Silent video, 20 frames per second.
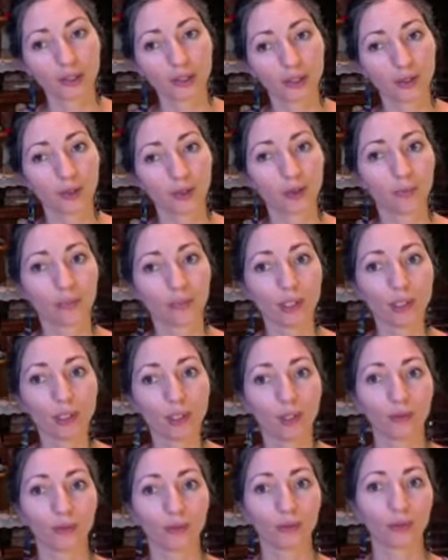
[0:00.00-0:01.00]
the
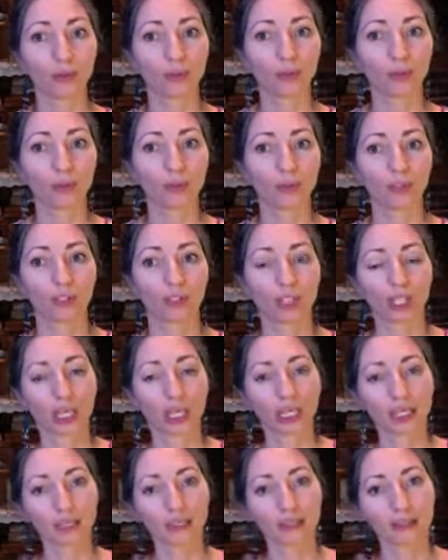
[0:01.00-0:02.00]
middle of your
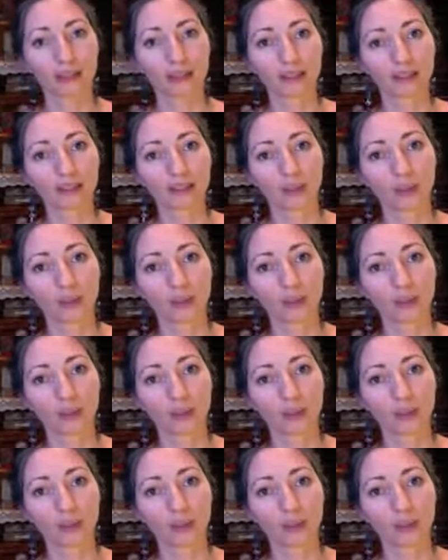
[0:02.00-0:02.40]
chest